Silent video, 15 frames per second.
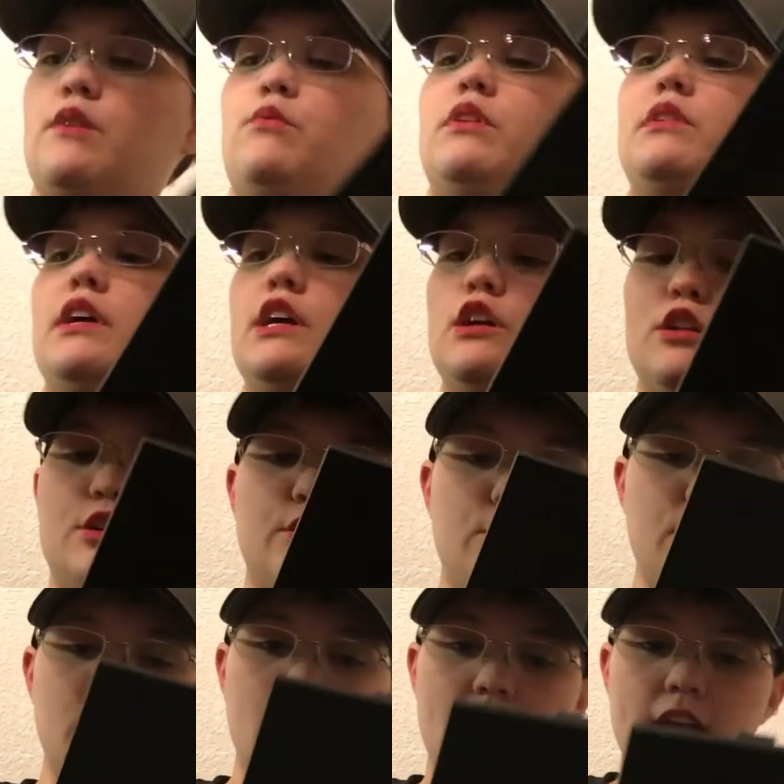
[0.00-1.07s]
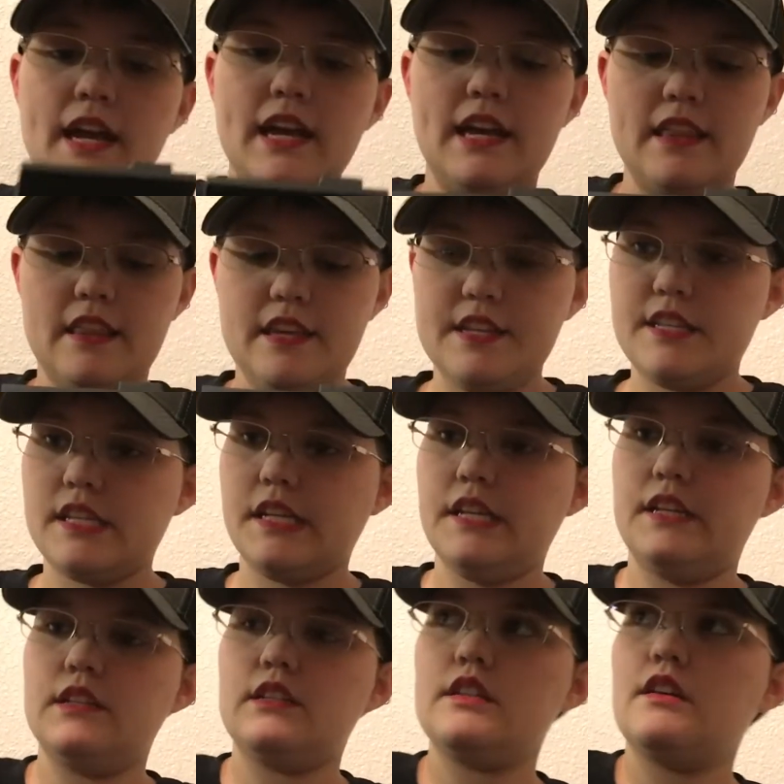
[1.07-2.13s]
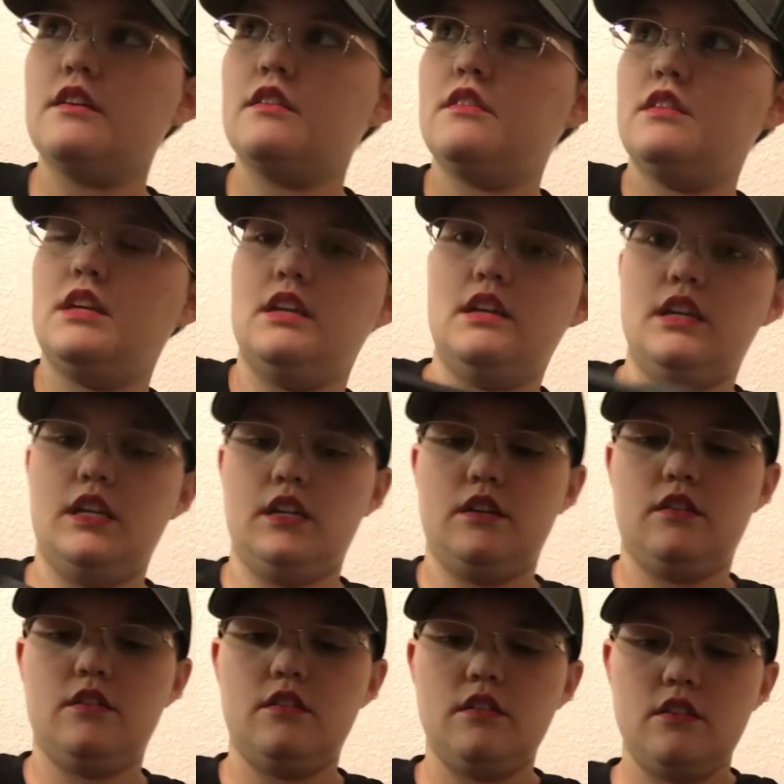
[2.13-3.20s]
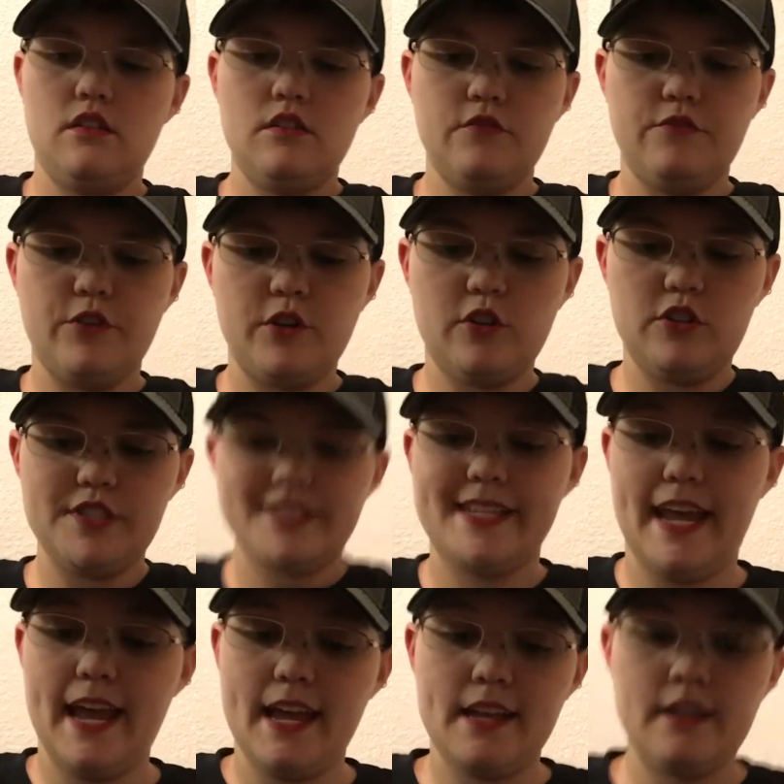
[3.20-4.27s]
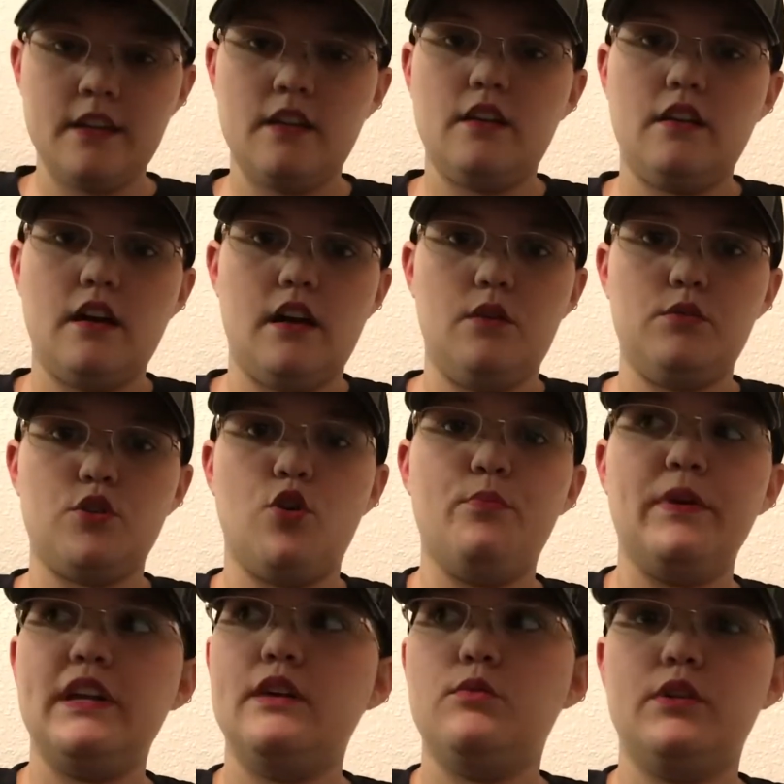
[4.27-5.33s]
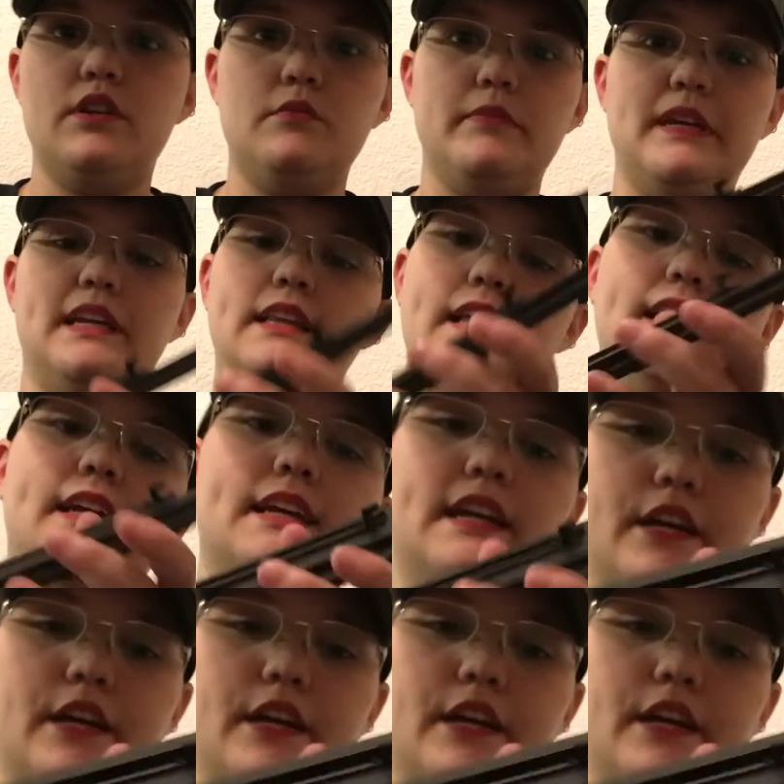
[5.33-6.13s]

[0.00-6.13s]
it would include. This is the vertical stand. I was hoping it wouldn't be like an